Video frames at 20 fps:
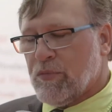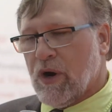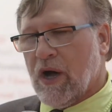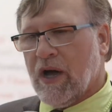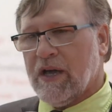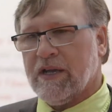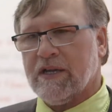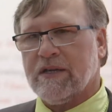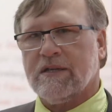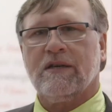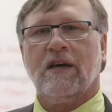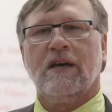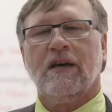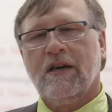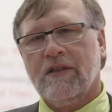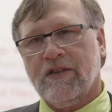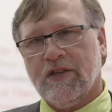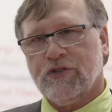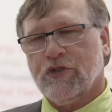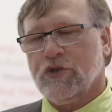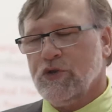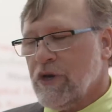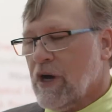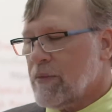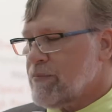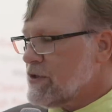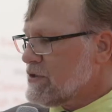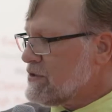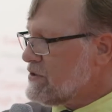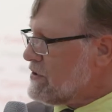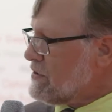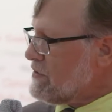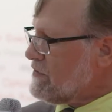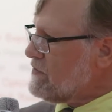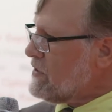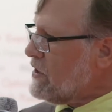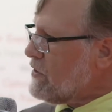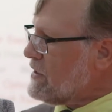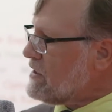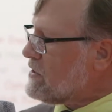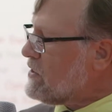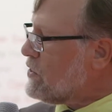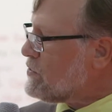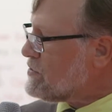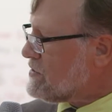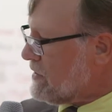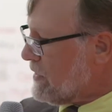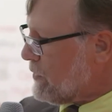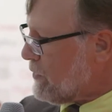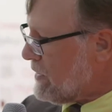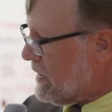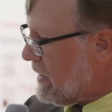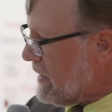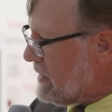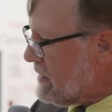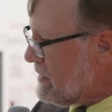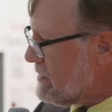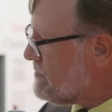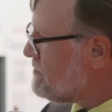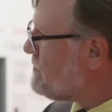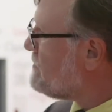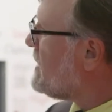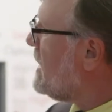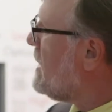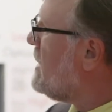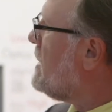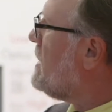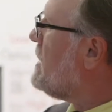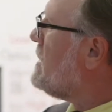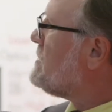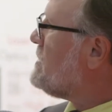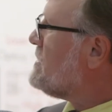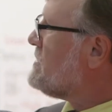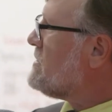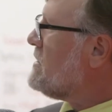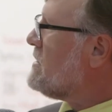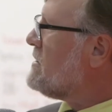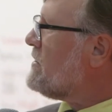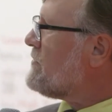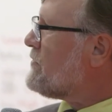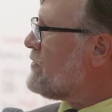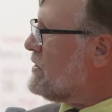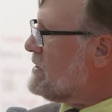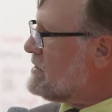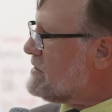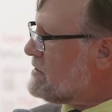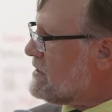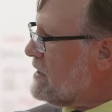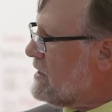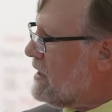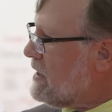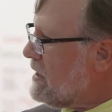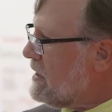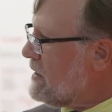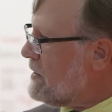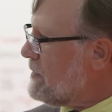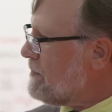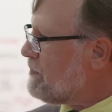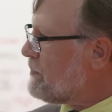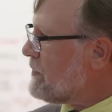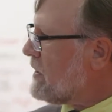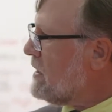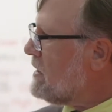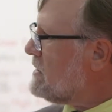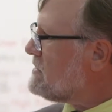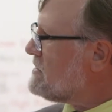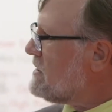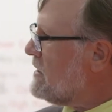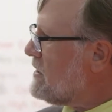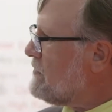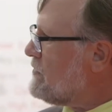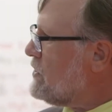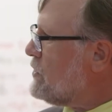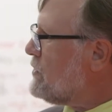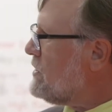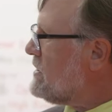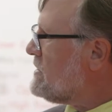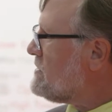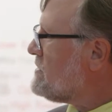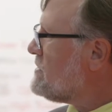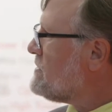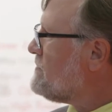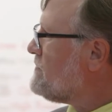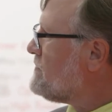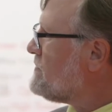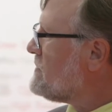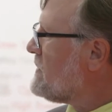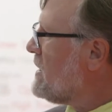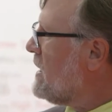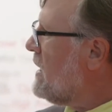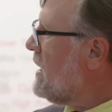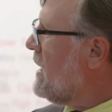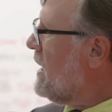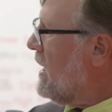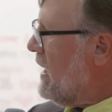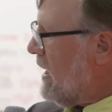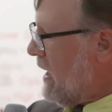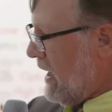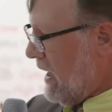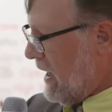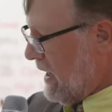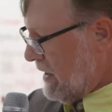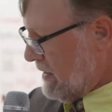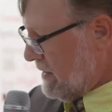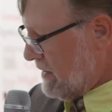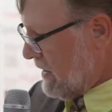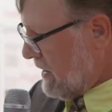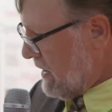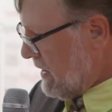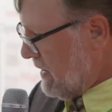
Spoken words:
product. The two numbers are very closely related, just a different set of units. And